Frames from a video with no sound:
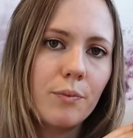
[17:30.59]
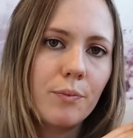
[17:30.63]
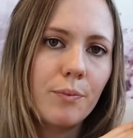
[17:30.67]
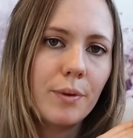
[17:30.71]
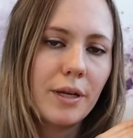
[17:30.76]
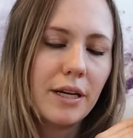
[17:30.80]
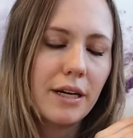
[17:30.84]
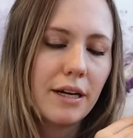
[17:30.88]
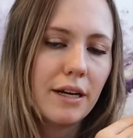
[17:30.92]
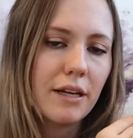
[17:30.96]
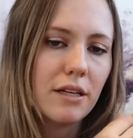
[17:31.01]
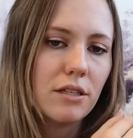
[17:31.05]

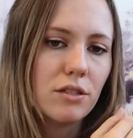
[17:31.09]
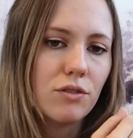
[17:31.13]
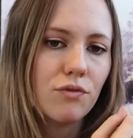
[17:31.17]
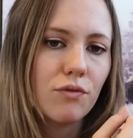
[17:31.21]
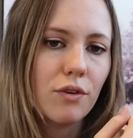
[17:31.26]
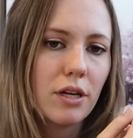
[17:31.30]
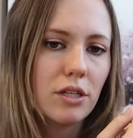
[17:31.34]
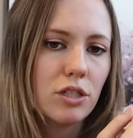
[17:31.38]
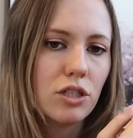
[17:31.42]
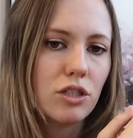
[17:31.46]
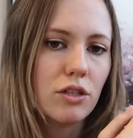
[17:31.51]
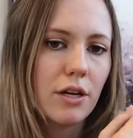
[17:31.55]
but it is
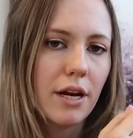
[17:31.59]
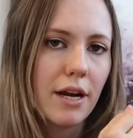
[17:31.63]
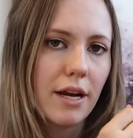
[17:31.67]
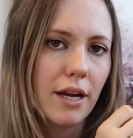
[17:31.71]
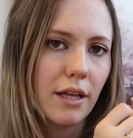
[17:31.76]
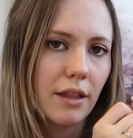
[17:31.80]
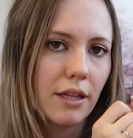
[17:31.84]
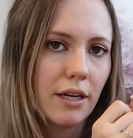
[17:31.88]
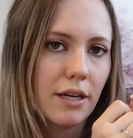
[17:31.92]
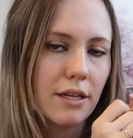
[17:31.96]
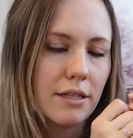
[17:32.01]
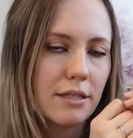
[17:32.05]

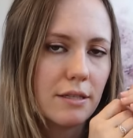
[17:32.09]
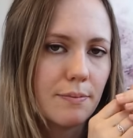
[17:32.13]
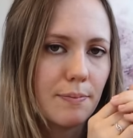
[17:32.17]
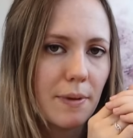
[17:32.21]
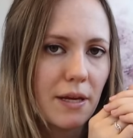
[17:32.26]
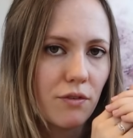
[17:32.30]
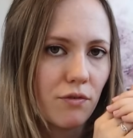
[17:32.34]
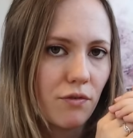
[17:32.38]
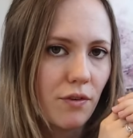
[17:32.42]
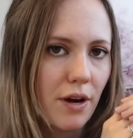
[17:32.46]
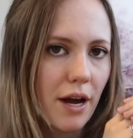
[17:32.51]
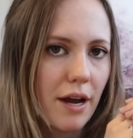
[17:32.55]
frustrating that it's
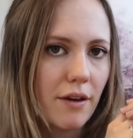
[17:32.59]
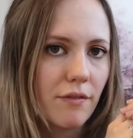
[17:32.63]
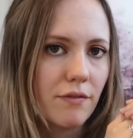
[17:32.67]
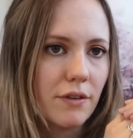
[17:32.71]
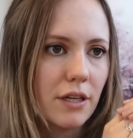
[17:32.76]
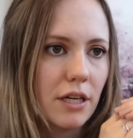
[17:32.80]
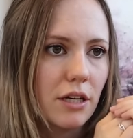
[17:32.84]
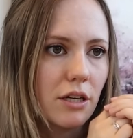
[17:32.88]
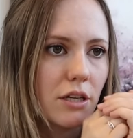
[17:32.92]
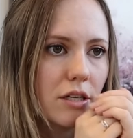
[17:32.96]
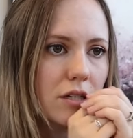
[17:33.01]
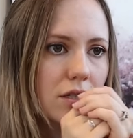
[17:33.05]
been five
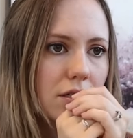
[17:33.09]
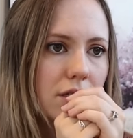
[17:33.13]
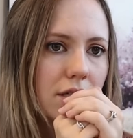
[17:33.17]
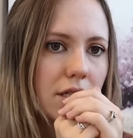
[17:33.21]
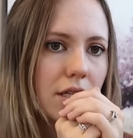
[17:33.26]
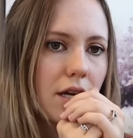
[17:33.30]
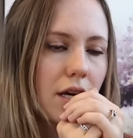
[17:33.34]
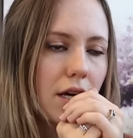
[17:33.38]
years